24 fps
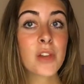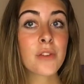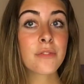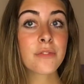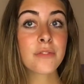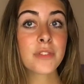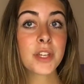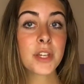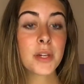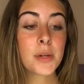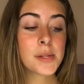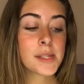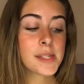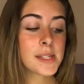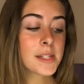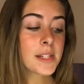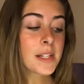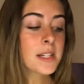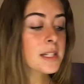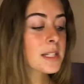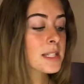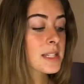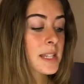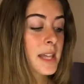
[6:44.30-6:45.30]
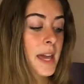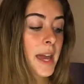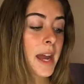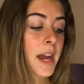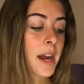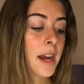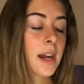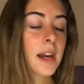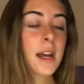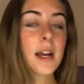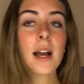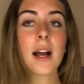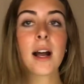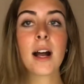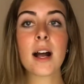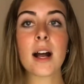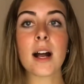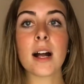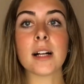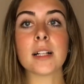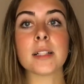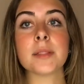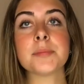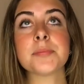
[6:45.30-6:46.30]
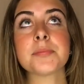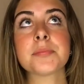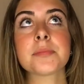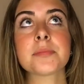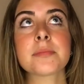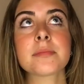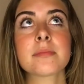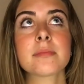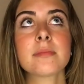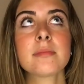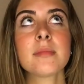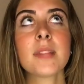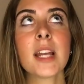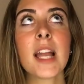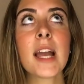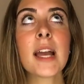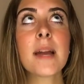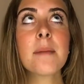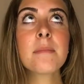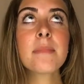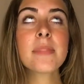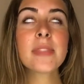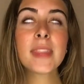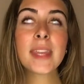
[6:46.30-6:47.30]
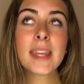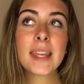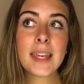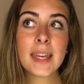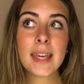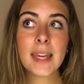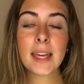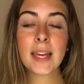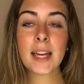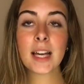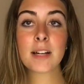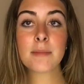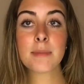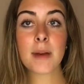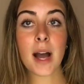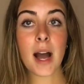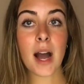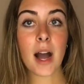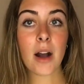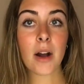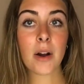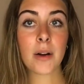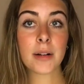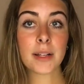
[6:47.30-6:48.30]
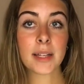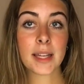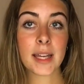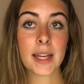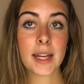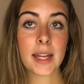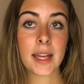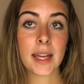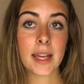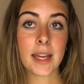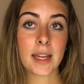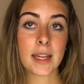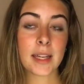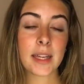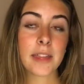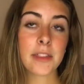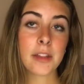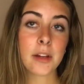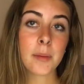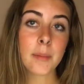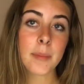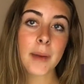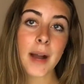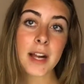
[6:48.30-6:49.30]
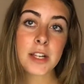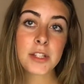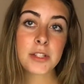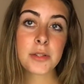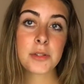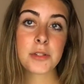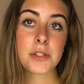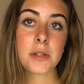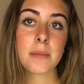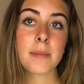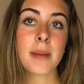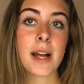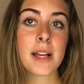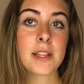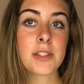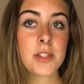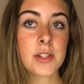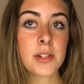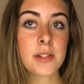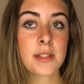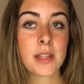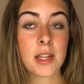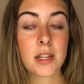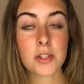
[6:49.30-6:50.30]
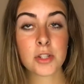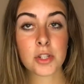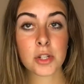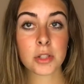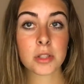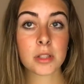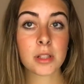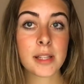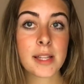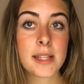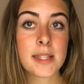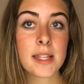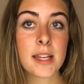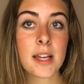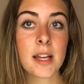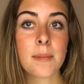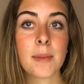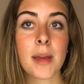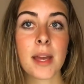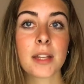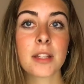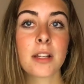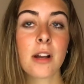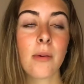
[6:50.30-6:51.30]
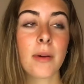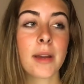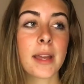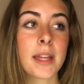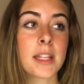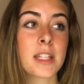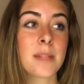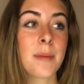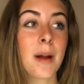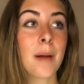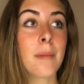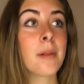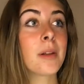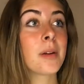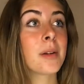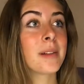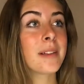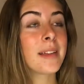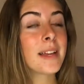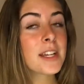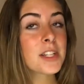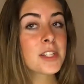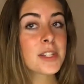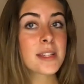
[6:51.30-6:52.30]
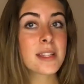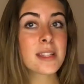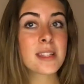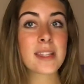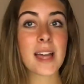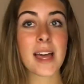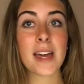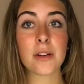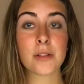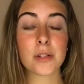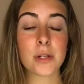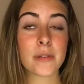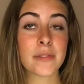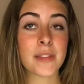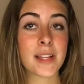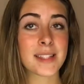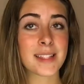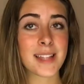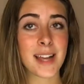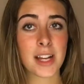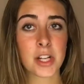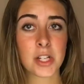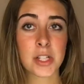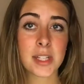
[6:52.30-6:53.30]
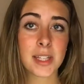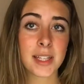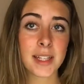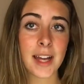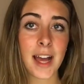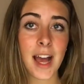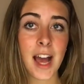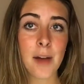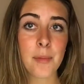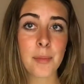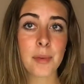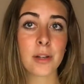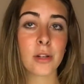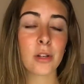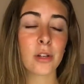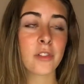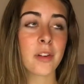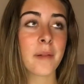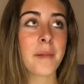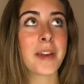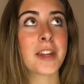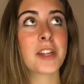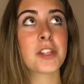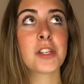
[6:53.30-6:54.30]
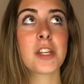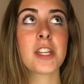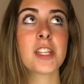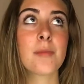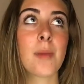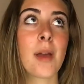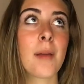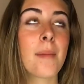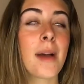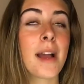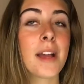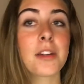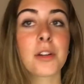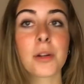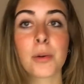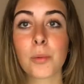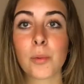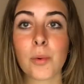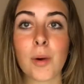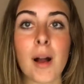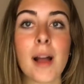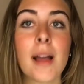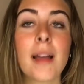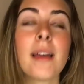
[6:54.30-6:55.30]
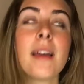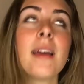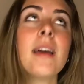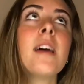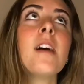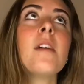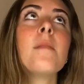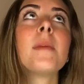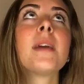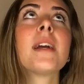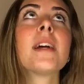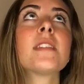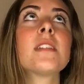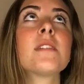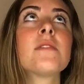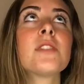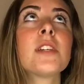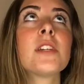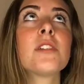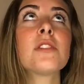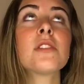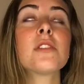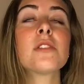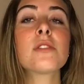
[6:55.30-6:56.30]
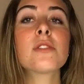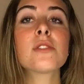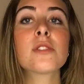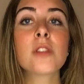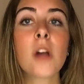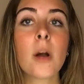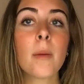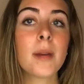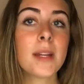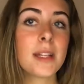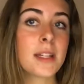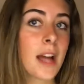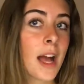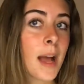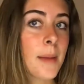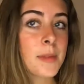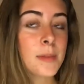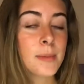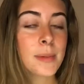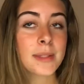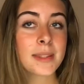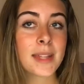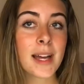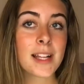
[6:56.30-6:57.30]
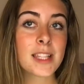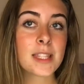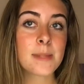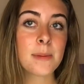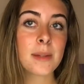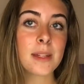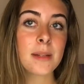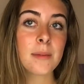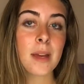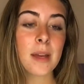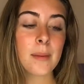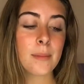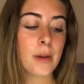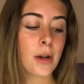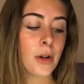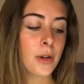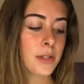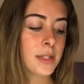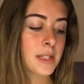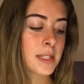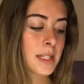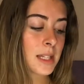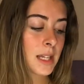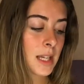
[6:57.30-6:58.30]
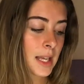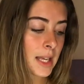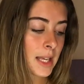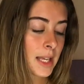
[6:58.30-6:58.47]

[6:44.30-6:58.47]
few years there. I'm thinking about getting either a bachelor's or master's in journalism and going into public relations. I don't know if that's actually going to happen or if I'm going to change my mind or what, because I've changed it so many times, but that's been my most